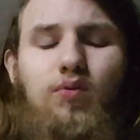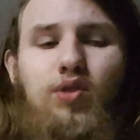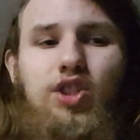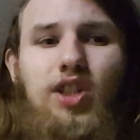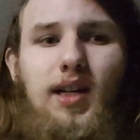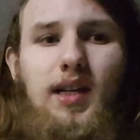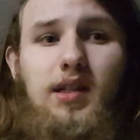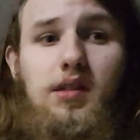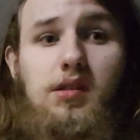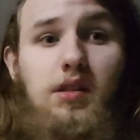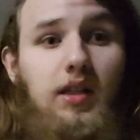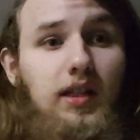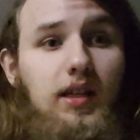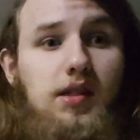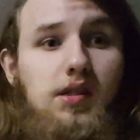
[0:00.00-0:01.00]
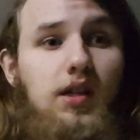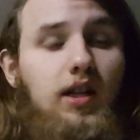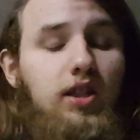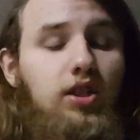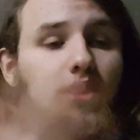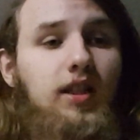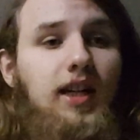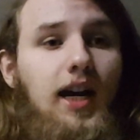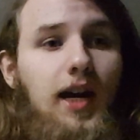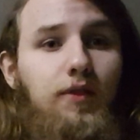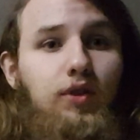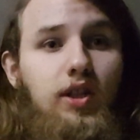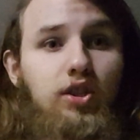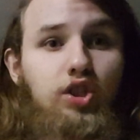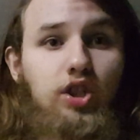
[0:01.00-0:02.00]
which has, like I said,
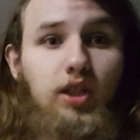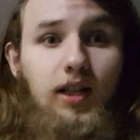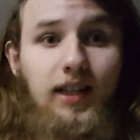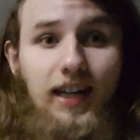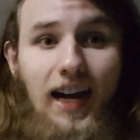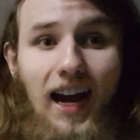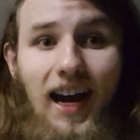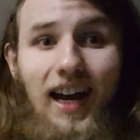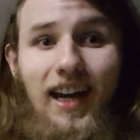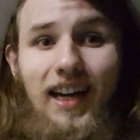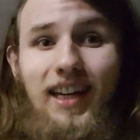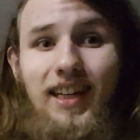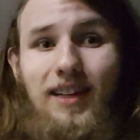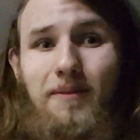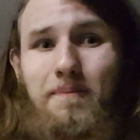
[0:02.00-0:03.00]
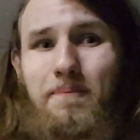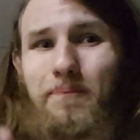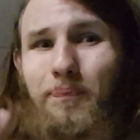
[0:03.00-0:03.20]
Kairi and Shion Kai,